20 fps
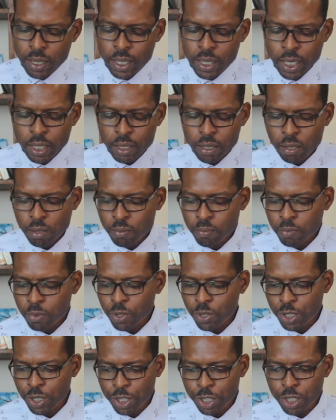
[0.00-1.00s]
there are some
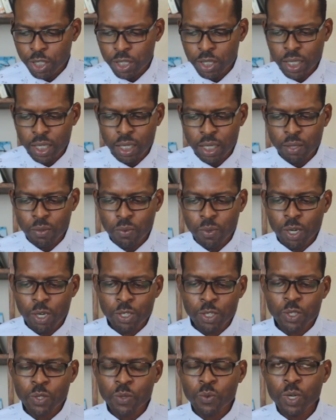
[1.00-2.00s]
quotations that I
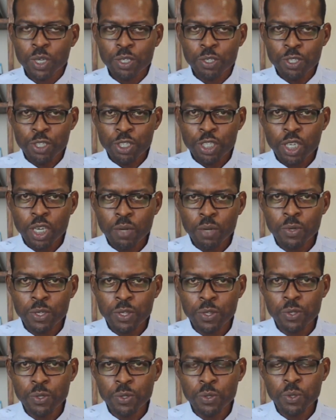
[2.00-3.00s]
also want to share
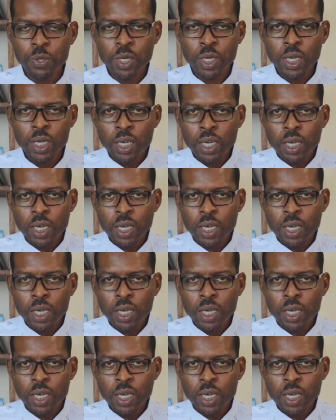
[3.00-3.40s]
with you.